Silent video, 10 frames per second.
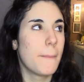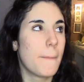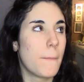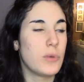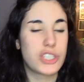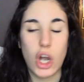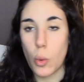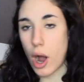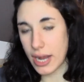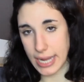We start
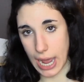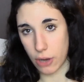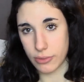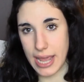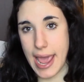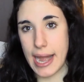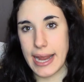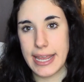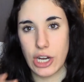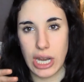walking out, and I
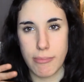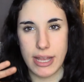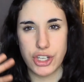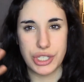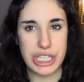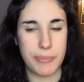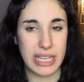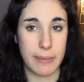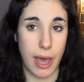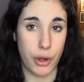hear her mention something
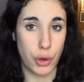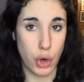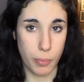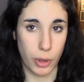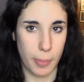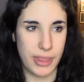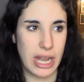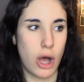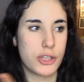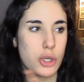about an Uber, but then
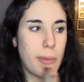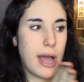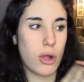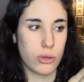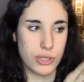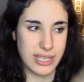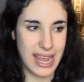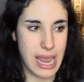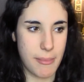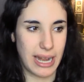also my uncle's
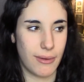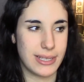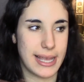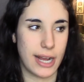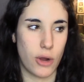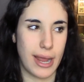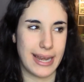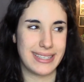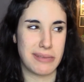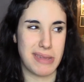name, and I was like, okay,
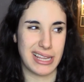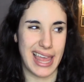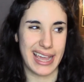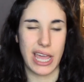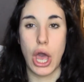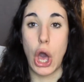does he mean like,